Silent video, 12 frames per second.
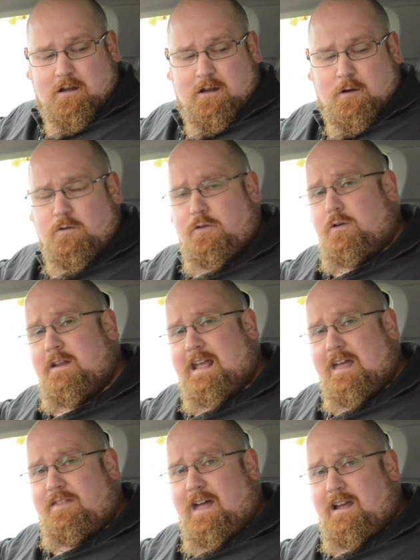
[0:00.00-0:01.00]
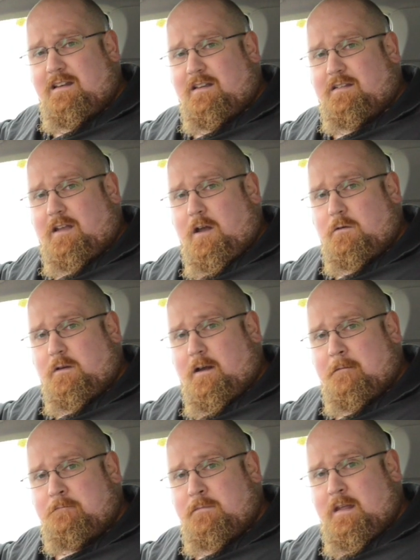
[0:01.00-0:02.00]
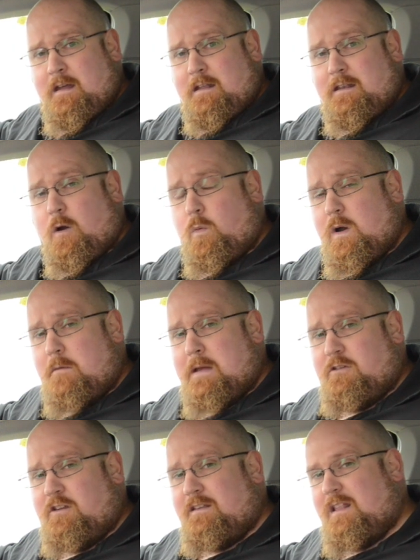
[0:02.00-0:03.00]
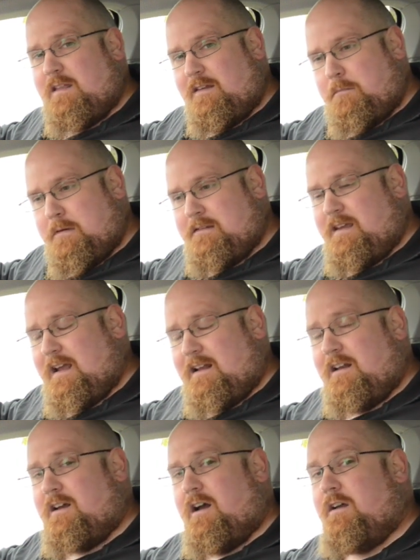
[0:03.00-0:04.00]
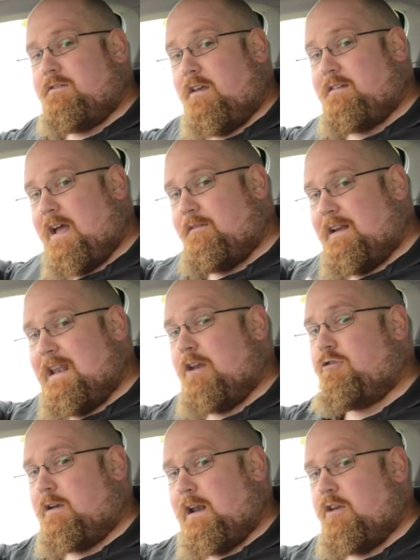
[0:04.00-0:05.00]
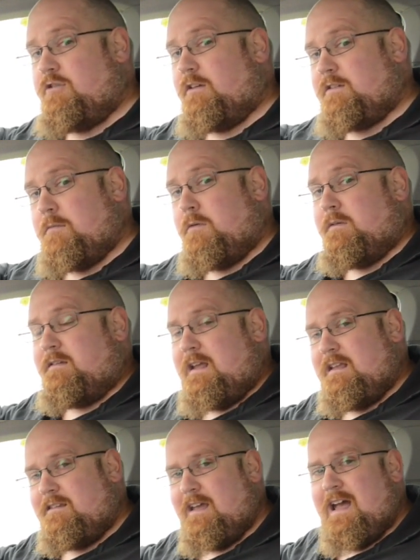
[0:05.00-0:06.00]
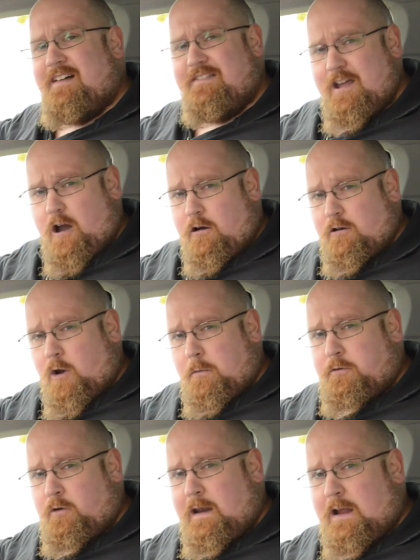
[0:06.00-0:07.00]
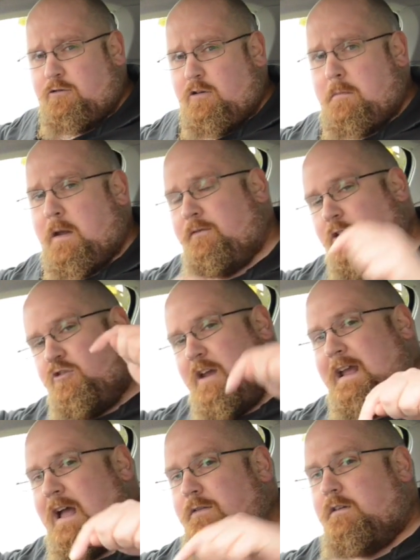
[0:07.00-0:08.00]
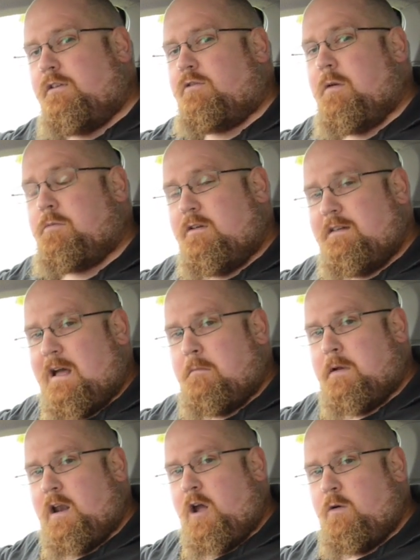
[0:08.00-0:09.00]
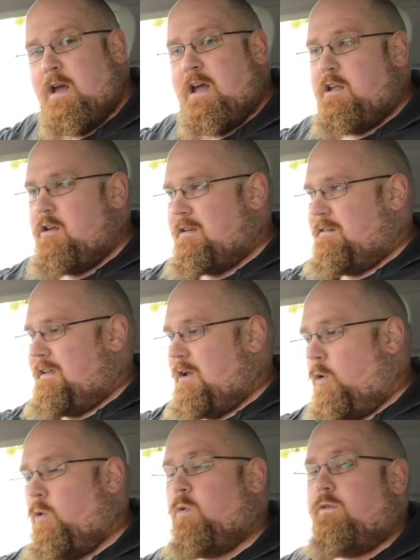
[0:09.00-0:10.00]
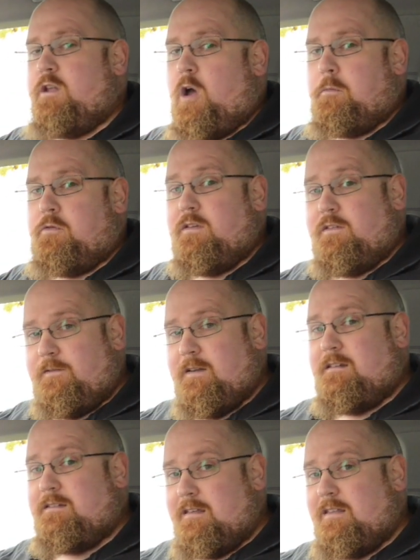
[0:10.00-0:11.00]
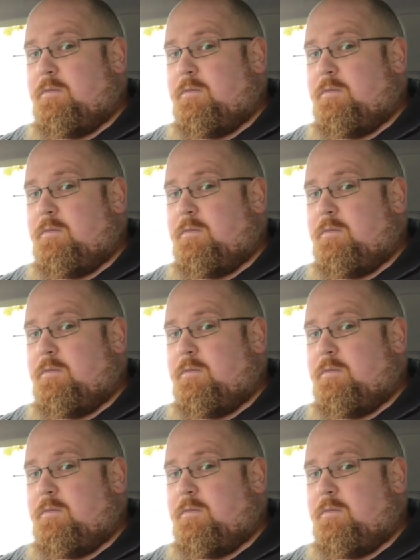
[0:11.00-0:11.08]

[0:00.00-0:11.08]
Who thought you'd get that in a Skoda? Now I will mention that this particular car does have electrically adjustable seats. They are an optional extra, but if you check out the description down below, you can see all the options fitted to this